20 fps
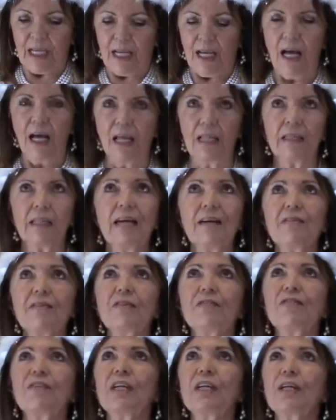A love
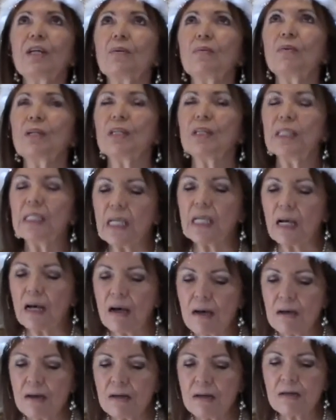affair with the
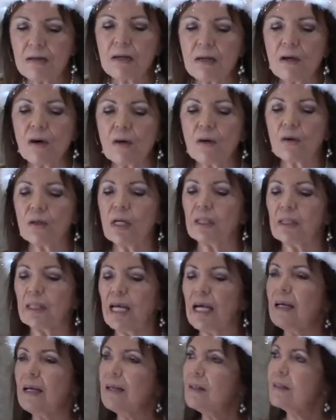unknown
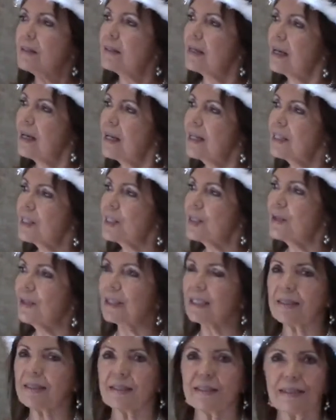allows us to
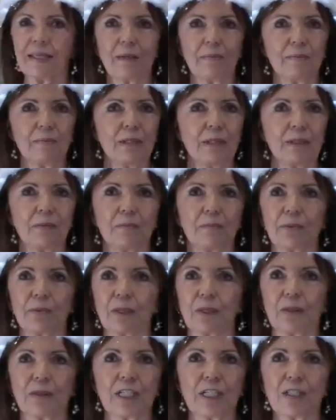accept the
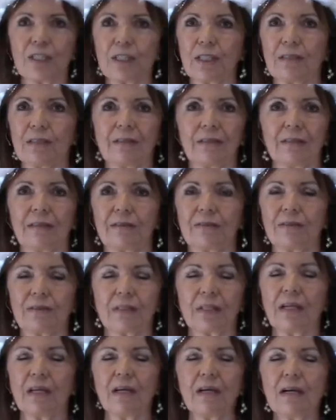progression of
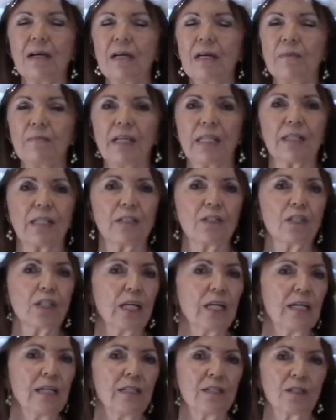time and the
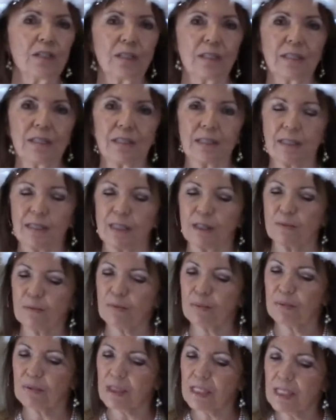changes it
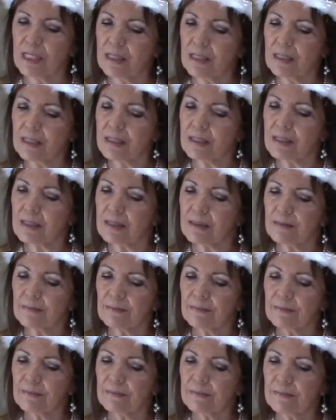brings
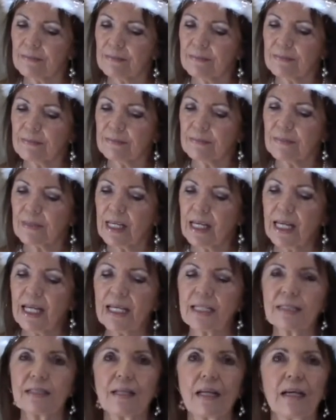
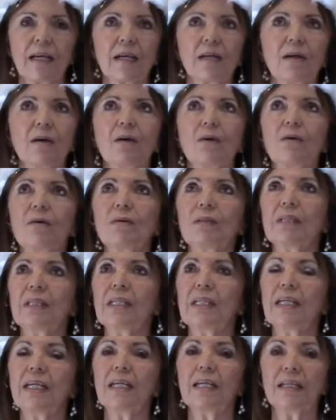as not
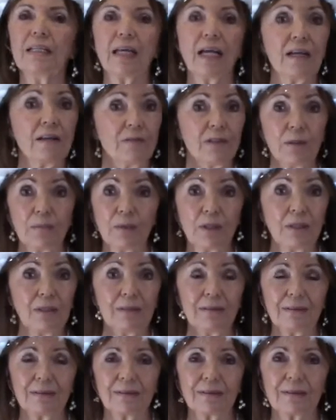only inevitable,
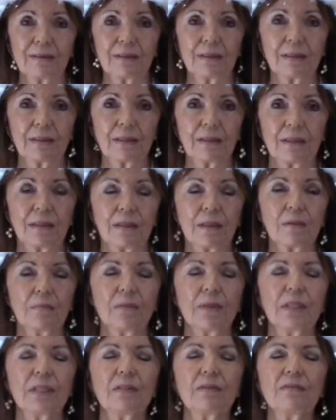
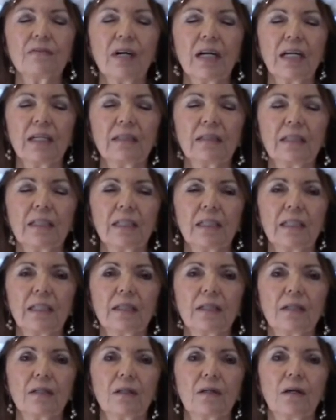but divinely
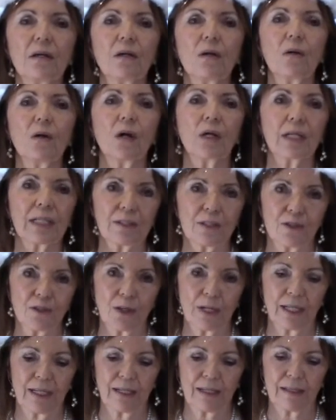
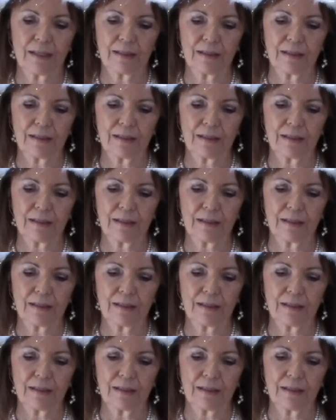orchestrated.